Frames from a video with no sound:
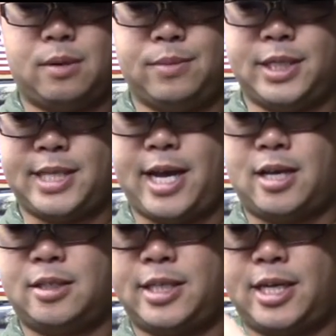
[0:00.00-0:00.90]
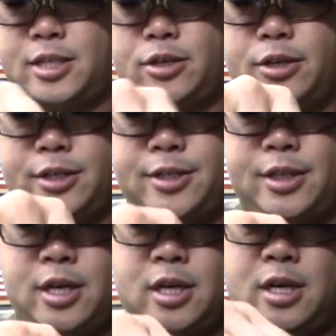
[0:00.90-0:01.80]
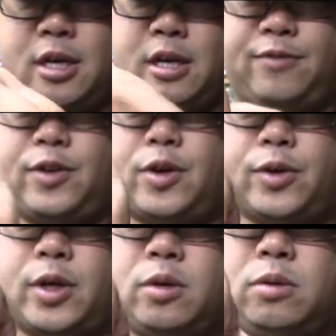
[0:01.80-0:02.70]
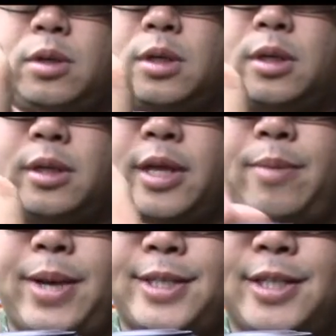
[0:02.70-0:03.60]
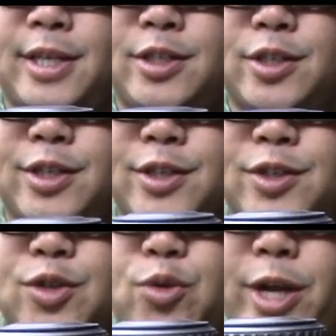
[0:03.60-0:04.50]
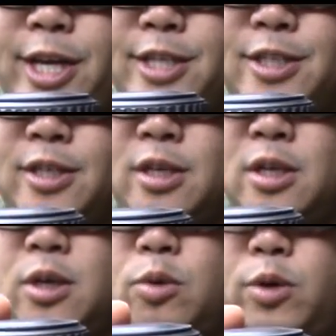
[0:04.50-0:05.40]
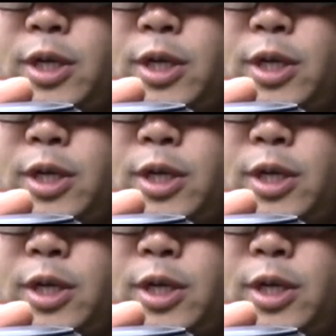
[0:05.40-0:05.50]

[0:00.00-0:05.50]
These L-Tec turrets, if you don't know, they basically, as you can see, this is raised. When it